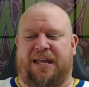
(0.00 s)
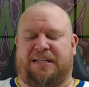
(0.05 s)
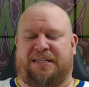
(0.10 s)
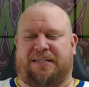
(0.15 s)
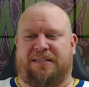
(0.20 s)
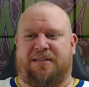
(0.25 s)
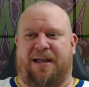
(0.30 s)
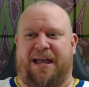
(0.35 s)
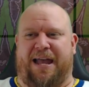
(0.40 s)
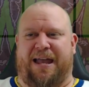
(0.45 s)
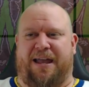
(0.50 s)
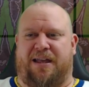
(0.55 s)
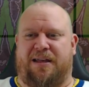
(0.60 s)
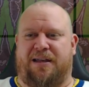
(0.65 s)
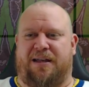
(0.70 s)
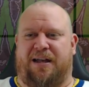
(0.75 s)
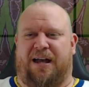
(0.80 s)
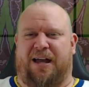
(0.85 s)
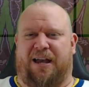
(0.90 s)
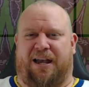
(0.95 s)
it's like
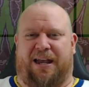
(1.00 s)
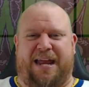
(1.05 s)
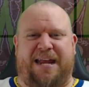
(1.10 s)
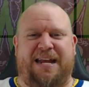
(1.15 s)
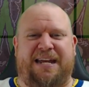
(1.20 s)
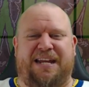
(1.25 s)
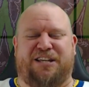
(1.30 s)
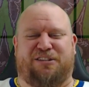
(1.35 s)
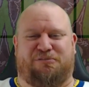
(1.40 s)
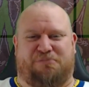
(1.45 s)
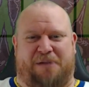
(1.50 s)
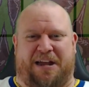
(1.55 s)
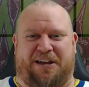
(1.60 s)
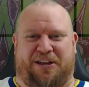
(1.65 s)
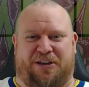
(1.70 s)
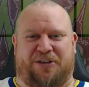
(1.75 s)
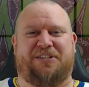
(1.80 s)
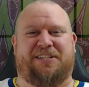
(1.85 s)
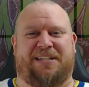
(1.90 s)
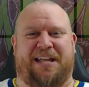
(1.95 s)
a ladies'
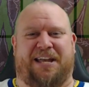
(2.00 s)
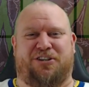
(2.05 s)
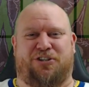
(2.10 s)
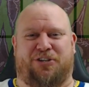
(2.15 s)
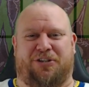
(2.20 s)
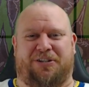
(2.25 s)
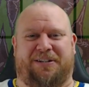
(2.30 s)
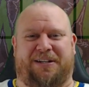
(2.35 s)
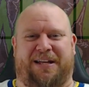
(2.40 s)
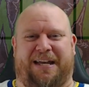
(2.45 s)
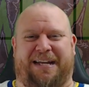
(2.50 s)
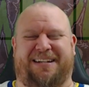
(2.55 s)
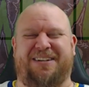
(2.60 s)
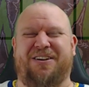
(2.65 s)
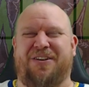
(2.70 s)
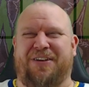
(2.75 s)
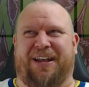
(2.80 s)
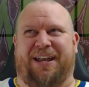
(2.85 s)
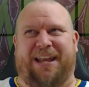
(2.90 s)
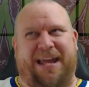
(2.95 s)
radio station. Like
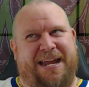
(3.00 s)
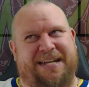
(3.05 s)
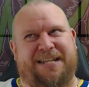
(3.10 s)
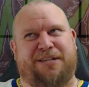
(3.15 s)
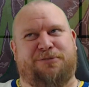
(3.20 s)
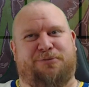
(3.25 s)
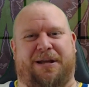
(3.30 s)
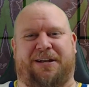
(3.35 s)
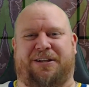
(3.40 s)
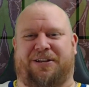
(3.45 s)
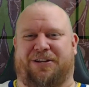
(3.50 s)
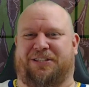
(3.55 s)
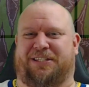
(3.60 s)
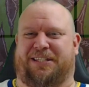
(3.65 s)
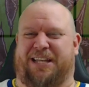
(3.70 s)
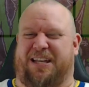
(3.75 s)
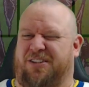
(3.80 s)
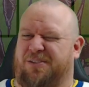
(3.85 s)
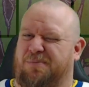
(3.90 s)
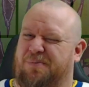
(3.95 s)
not a ladies' radio
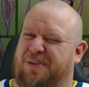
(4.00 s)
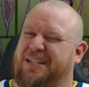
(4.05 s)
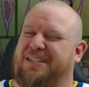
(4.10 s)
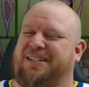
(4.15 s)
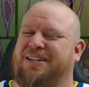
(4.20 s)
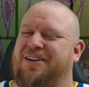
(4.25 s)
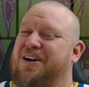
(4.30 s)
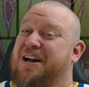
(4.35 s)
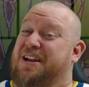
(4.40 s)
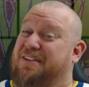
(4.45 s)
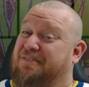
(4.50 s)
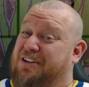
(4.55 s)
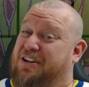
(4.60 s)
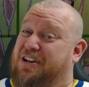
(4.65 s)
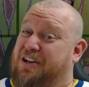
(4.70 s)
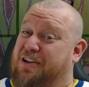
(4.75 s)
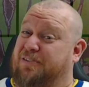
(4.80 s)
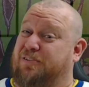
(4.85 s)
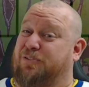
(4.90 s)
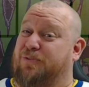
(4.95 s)
station, but it's kind of a
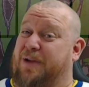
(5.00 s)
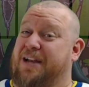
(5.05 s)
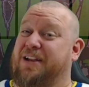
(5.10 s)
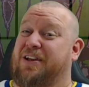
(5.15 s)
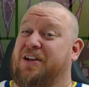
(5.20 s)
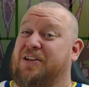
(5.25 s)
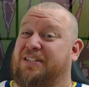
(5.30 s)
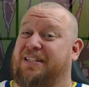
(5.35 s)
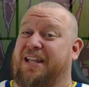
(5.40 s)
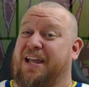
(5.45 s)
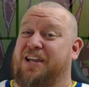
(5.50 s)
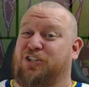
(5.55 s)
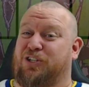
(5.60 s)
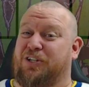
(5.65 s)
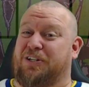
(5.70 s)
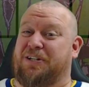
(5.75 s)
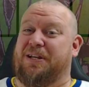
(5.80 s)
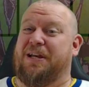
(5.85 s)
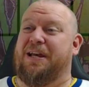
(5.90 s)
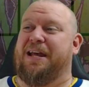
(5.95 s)
girls' radio
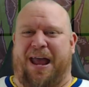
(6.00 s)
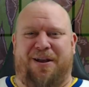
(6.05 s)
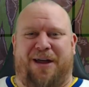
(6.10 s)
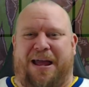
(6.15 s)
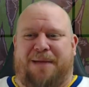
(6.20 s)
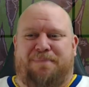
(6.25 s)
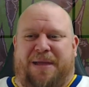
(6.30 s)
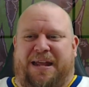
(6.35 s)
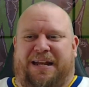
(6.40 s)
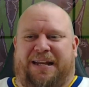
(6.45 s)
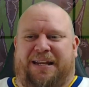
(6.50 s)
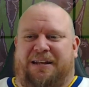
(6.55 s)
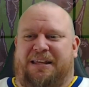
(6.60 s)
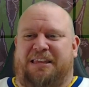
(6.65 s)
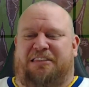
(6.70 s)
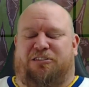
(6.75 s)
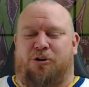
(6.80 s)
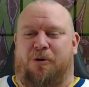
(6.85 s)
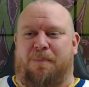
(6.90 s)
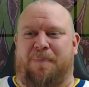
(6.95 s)
station. And I immediately
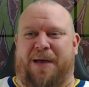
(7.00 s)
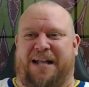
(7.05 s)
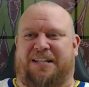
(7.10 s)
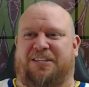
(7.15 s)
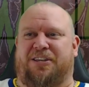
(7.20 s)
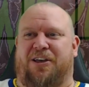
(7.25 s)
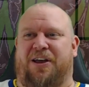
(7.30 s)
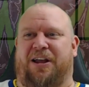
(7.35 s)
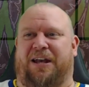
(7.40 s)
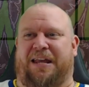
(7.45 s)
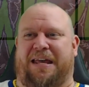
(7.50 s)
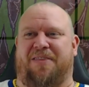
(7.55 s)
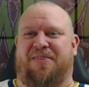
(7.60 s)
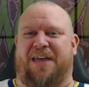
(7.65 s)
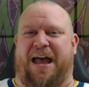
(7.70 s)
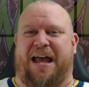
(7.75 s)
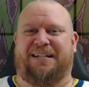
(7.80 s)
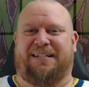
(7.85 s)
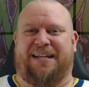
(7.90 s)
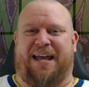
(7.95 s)
thought back to earlier
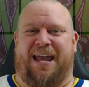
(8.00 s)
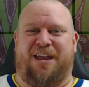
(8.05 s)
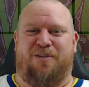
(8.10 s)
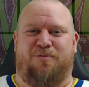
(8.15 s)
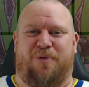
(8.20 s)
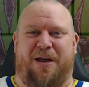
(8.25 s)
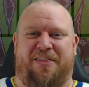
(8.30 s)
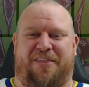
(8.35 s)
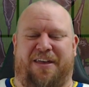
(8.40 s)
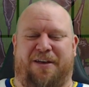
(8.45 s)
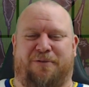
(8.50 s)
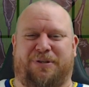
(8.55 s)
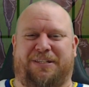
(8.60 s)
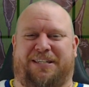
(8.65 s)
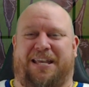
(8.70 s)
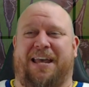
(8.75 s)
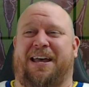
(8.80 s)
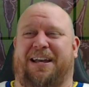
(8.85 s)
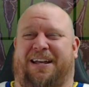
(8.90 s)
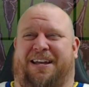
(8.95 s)
that day where there
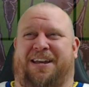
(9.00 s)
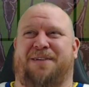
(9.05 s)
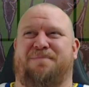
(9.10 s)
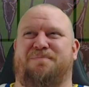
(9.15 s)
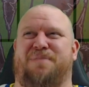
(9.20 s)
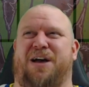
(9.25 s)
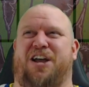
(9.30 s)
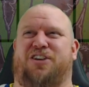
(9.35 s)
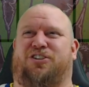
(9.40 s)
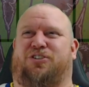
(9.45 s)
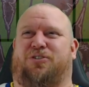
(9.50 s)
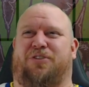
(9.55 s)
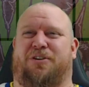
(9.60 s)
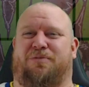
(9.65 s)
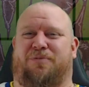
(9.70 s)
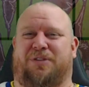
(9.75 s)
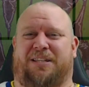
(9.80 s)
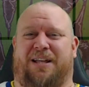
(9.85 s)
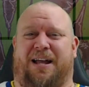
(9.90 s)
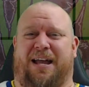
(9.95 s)
was a commercial that
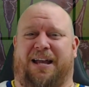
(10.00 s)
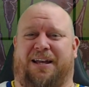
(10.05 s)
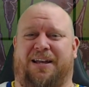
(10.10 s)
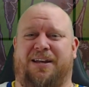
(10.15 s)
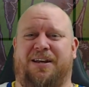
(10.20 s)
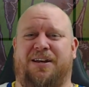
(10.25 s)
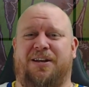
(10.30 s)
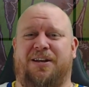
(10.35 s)
was like,